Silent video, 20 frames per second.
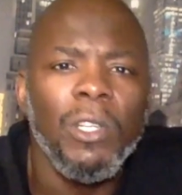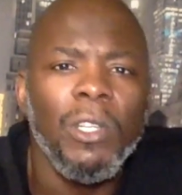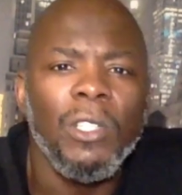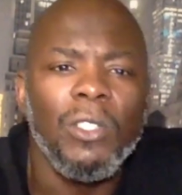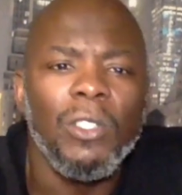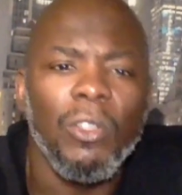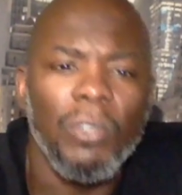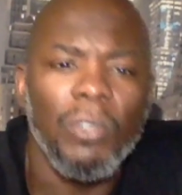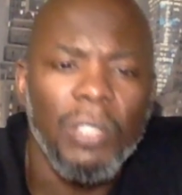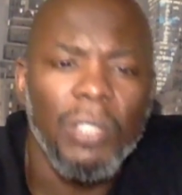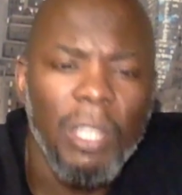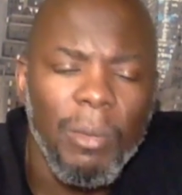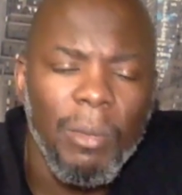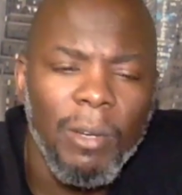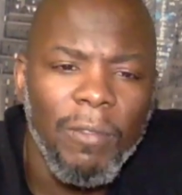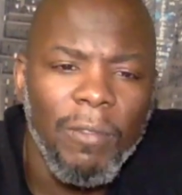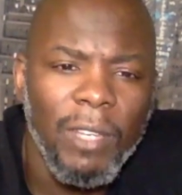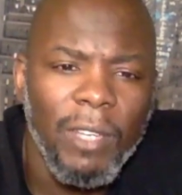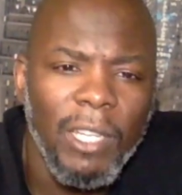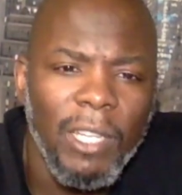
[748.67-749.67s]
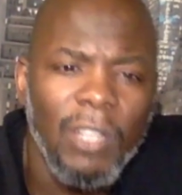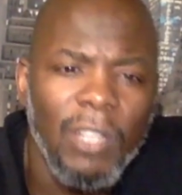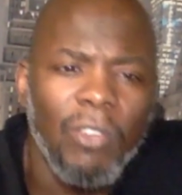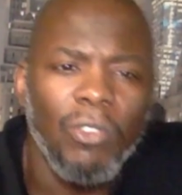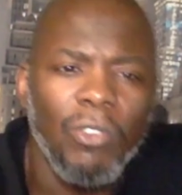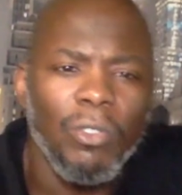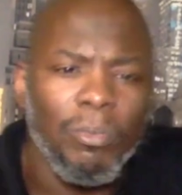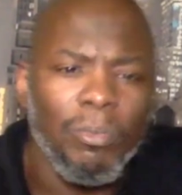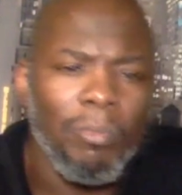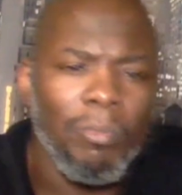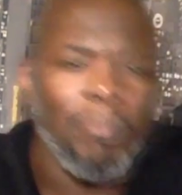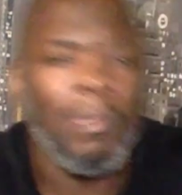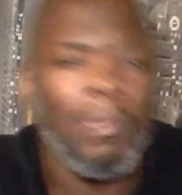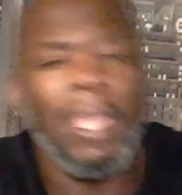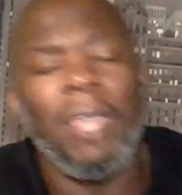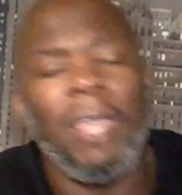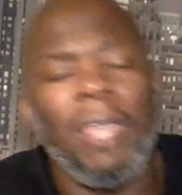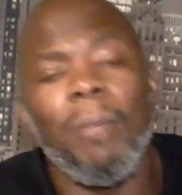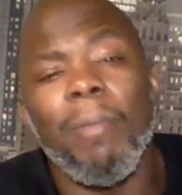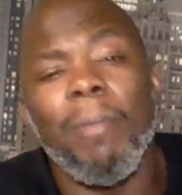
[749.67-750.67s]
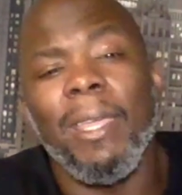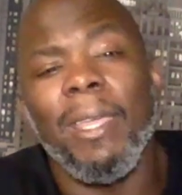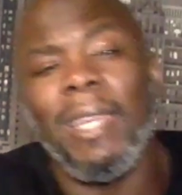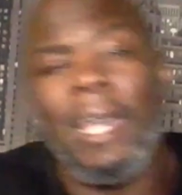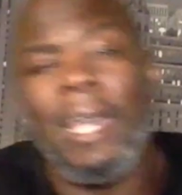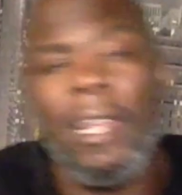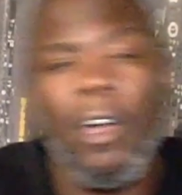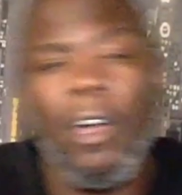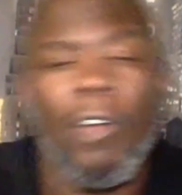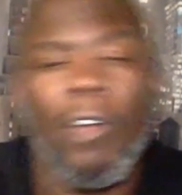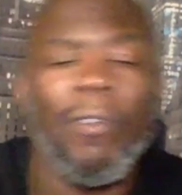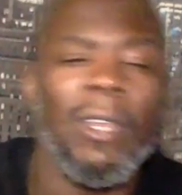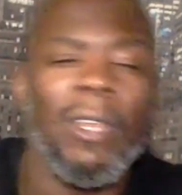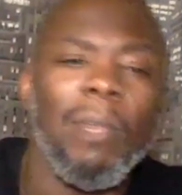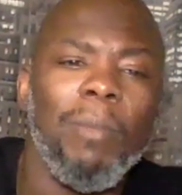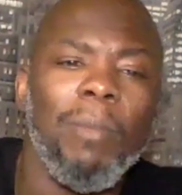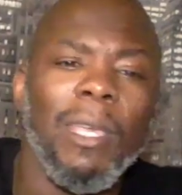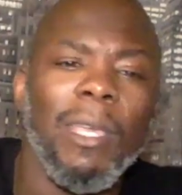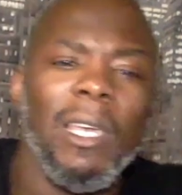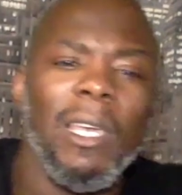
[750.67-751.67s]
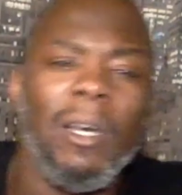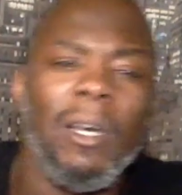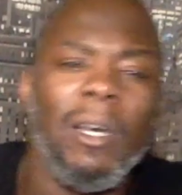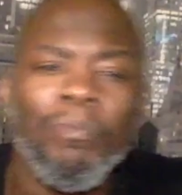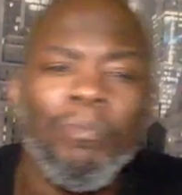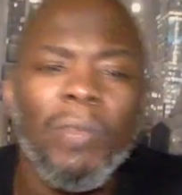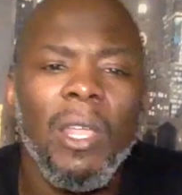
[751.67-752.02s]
So some of the videos may or may not already be up.